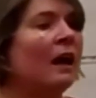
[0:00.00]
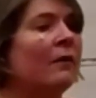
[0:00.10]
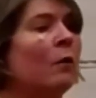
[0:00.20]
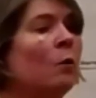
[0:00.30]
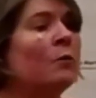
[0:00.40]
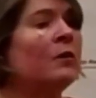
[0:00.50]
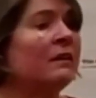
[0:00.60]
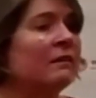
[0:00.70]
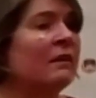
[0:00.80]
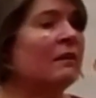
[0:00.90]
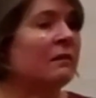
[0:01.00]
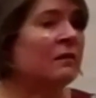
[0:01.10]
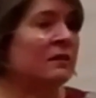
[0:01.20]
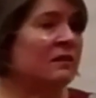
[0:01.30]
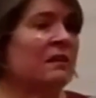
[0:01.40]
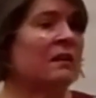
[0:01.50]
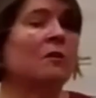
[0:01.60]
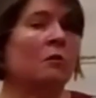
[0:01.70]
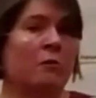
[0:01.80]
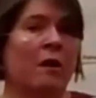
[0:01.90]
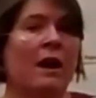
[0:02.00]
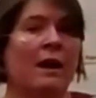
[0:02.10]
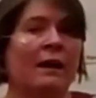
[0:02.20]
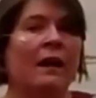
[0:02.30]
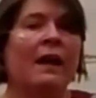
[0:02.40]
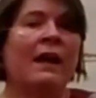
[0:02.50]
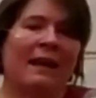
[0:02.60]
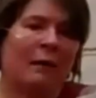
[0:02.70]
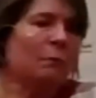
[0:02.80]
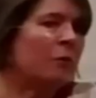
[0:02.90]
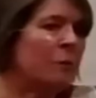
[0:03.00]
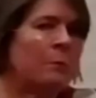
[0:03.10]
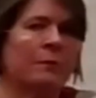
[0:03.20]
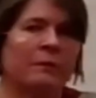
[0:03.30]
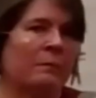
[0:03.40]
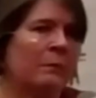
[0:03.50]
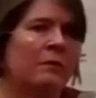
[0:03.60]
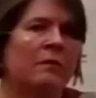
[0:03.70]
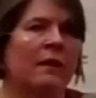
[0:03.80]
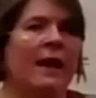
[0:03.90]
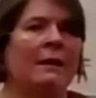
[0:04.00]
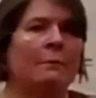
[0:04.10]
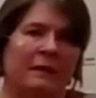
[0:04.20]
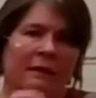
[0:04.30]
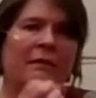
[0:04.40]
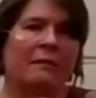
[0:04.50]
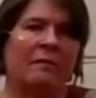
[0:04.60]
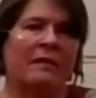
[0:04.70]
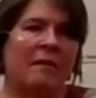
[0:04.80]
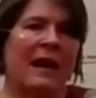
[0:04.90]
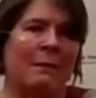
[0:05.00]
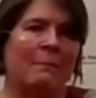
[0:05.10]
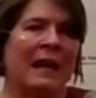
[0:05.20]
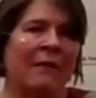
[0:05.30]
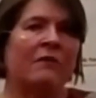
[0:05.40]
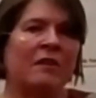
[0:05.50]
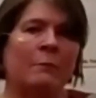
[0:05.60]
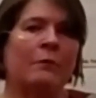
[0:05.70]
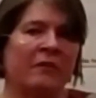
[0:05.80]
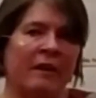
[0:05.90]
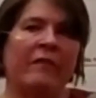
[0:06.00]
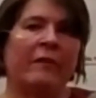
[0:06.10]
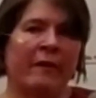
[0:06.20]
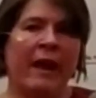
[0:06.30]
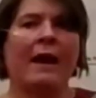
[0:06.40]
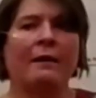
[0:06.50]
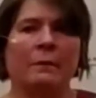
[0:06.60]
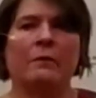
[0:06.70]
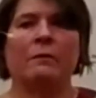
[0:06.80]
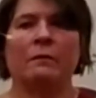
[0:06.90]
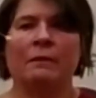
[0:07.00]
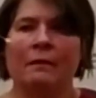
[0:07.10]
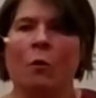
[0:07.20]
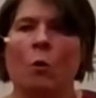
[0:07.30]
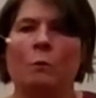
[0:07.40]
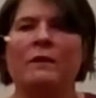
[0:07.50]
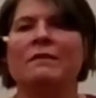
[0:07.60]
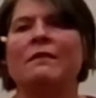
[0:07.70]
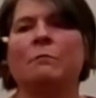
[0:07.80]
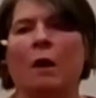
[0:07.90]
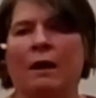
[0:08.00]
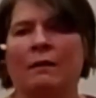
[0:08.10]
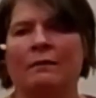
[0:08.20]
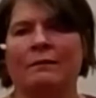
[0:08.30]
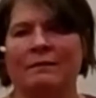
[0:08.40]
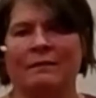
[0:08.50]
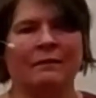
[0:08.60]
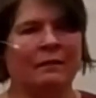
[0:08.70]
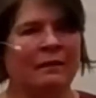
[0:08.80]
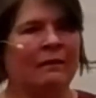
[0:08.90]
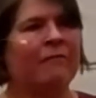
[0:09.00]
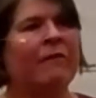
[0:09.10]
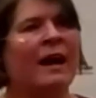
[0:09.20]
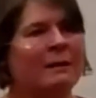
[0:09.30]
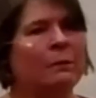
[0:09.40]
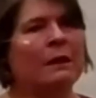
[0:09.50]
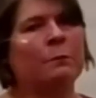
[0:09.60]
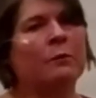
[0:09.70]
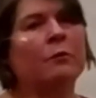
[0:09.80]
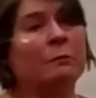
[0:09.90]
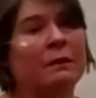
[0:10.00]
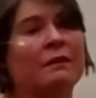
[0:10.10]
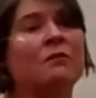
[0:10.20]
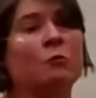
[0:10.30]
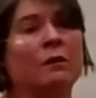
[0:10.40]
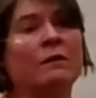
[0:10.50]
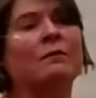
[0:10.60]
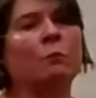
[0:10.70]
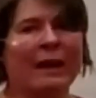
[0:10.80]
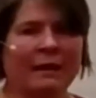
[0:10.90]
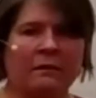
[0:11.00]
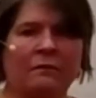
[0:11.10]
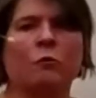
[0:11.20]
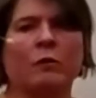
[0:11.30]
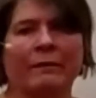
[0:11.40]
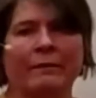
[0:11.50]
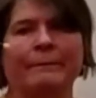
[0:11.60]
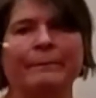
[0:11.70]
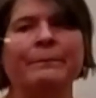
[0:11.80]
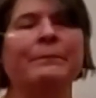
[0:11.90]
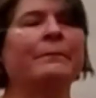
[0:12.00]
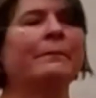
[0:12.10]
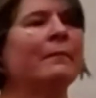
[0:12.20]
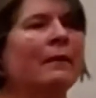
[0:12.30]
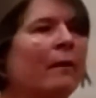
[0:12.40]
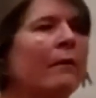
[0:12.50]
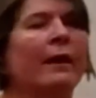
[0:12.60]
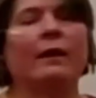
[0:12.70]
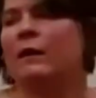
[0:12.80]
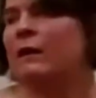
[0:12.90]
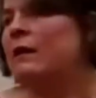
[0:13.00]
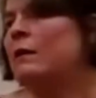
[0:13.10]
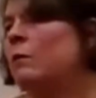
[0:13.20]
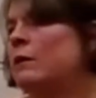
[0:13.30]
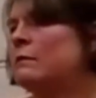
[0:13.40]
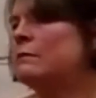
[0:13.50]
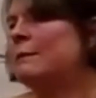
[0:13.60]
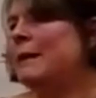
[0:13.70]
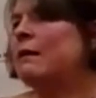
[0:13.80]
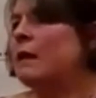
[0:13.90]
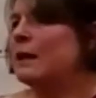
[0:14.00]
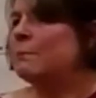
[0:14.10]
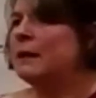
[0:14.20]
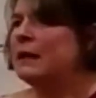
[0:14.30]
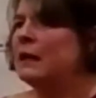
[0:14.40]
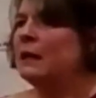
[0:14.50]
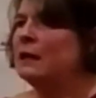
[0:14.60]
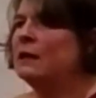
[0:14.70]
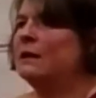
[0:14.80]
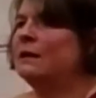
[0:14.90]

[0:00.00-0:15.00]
Um, the whole thing is there to just suck you dry. Now, most people are immune to that, but they're, they're aiming at the 10% that are not immune. The whole business model is to find people who can be destroyed this way and destroy them. Okay. Well, they make a lot of money.